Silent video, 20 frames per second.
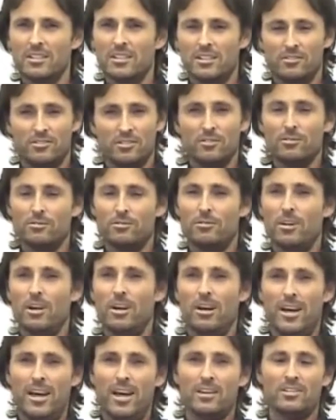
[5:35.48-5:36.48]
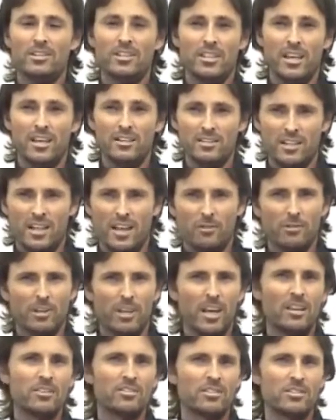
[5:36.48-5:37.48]
until I actually enter that
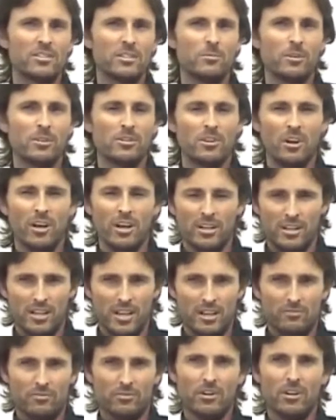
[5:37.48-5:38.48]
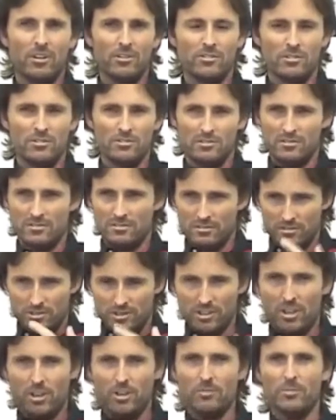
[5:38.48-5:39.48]
relationship with God and have God
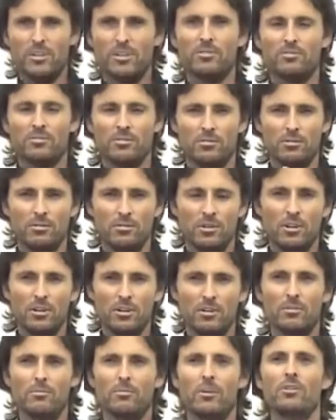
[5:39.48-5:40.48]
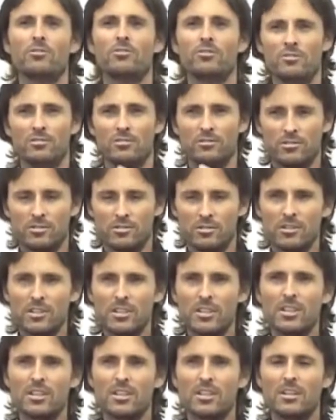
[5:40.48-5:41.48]
show me through her emotions
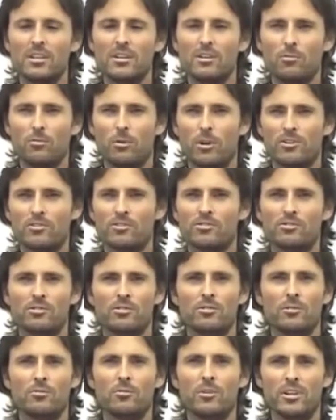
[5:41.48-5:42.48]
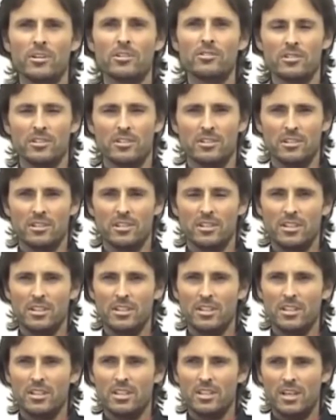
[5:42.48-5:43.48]
what is true and what isn't.
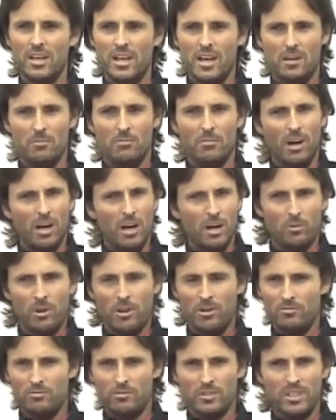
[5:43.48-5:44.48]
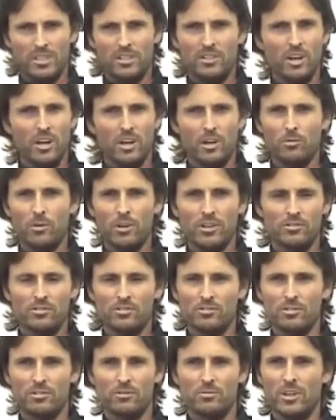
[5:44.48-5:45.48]
And I won't really know what is
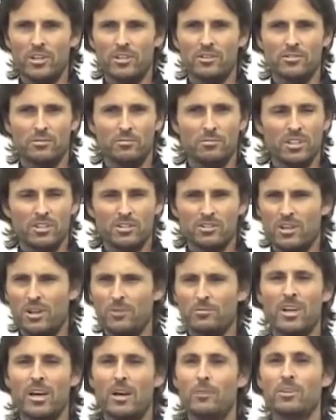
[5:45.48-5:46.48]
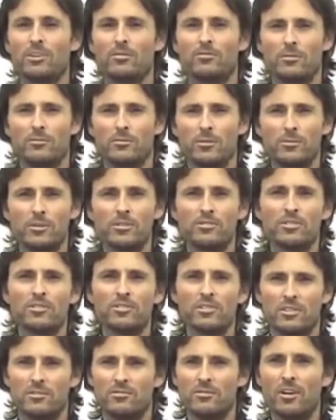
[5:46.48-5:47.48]
true and what isn't, because I'm coming from a
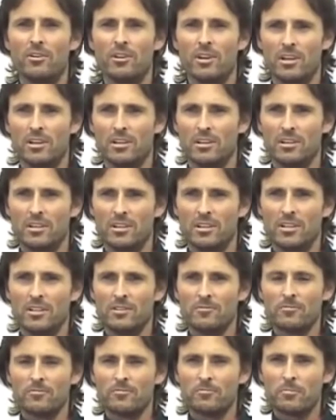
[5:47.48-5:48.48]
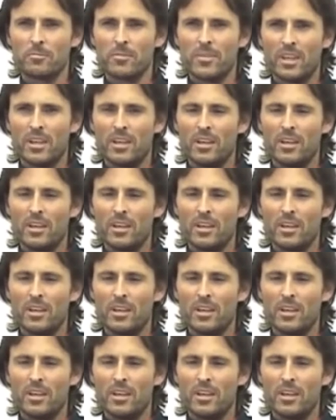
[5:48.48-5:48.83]
position of error. Mm.